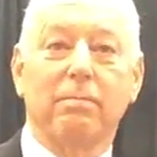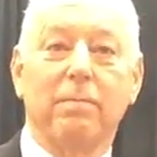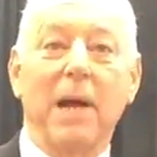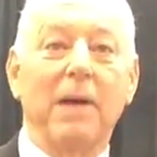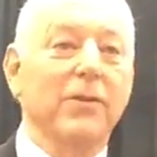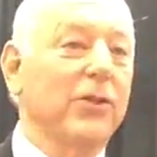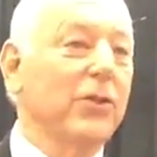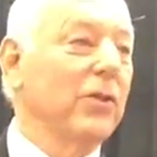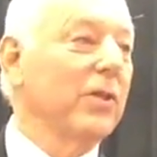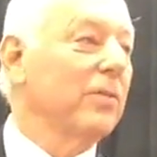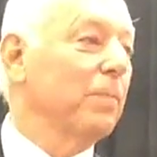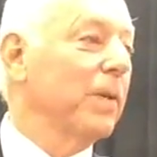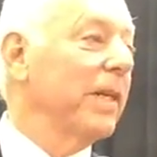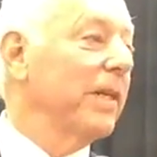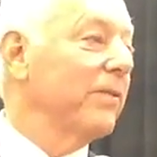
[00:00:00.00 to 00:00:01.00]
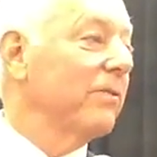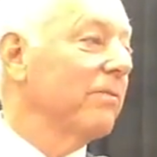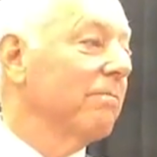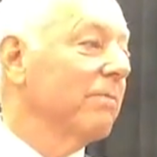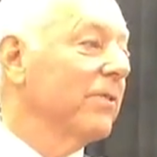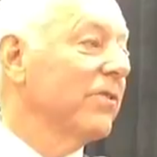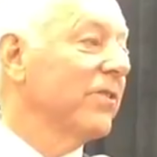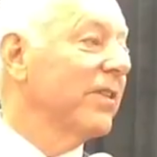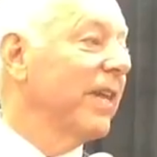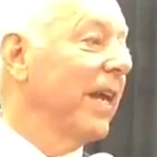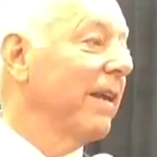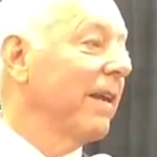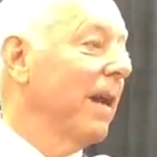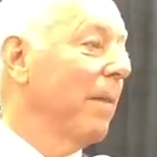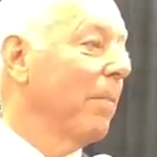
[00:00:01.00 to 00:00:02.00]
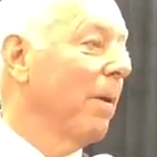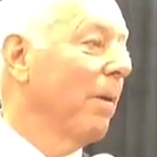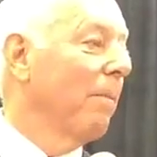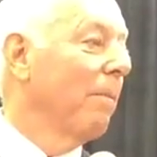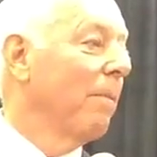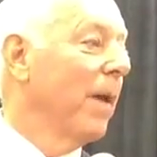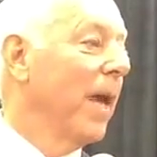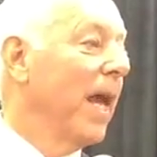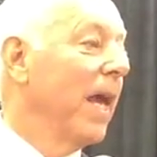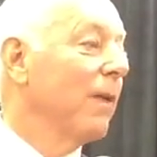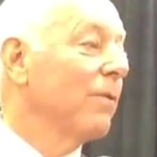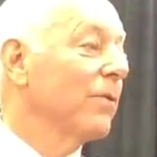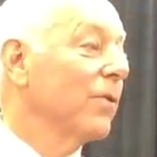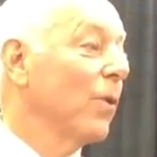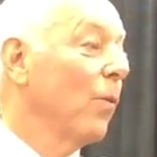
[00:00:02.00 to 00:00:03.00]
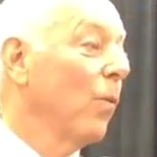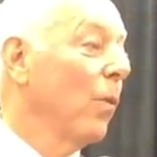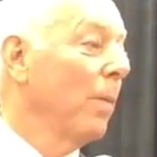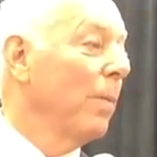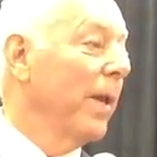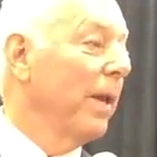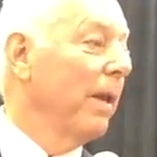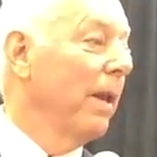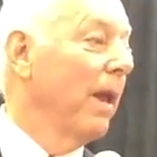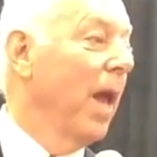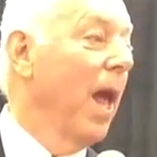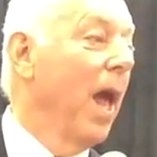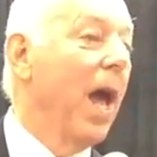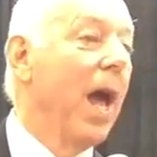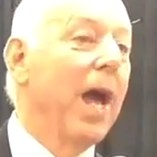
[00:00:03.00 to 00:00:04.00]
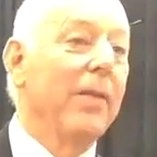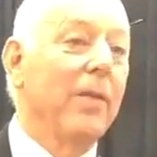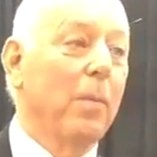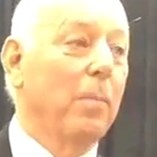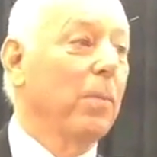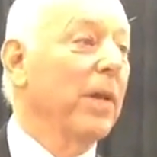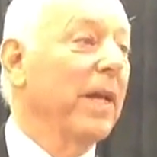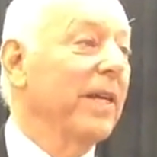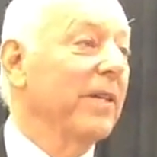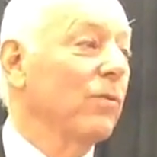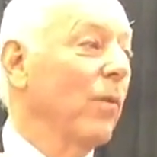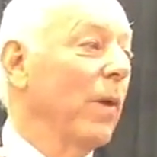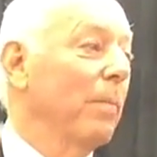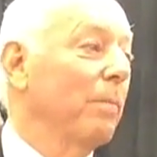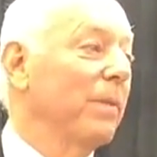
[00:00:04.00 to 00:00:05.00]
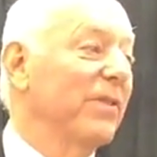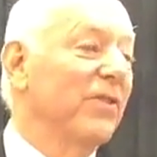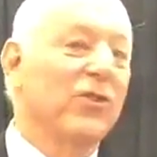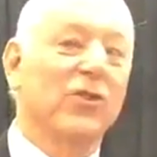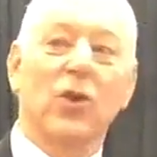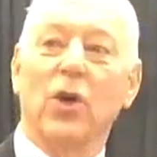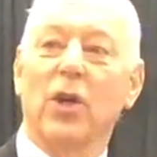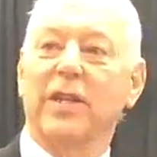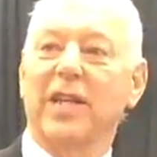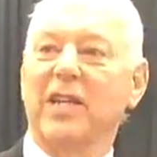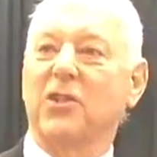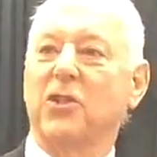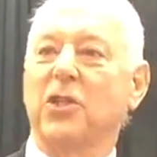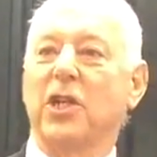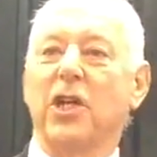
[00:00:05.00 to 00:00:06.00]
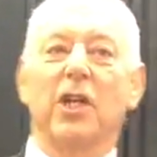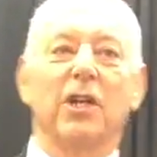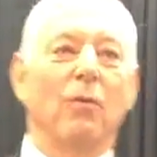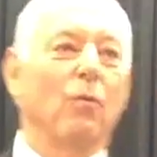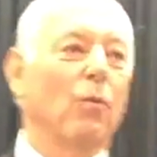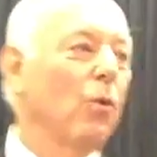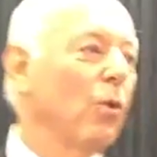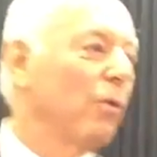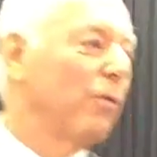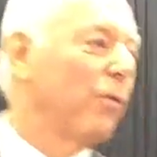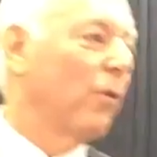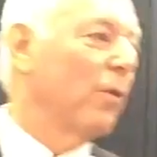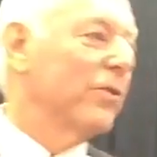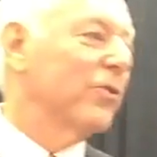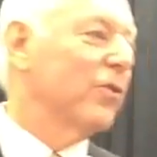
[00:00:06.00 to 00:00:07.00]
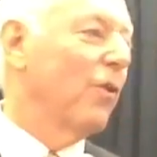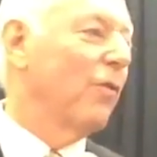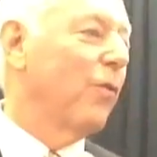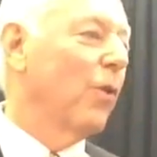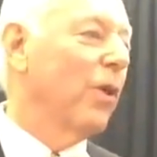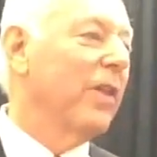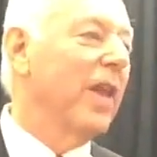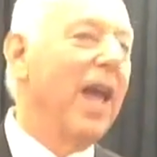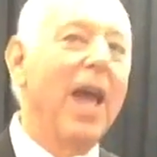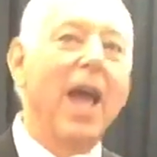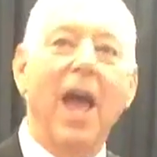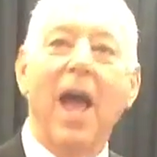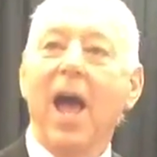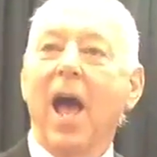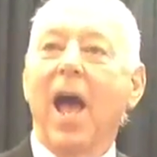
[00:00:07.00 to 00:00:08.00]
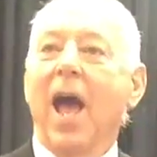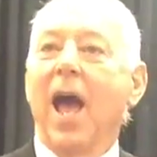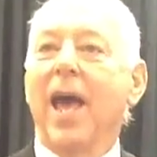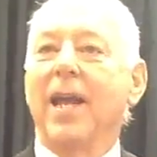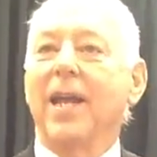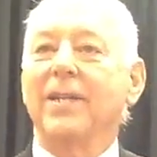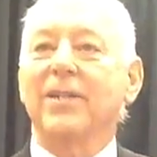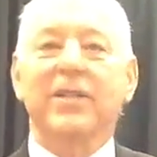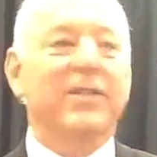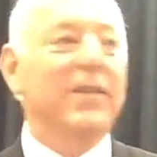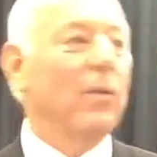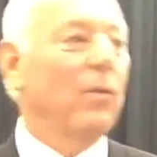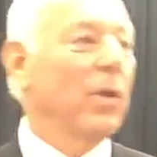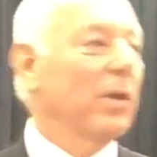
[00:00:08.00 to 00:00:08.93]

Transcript: parachutist please stand up? And it was a woman. And the place went berserk. They cheered, roared for, and so forth. And I just said,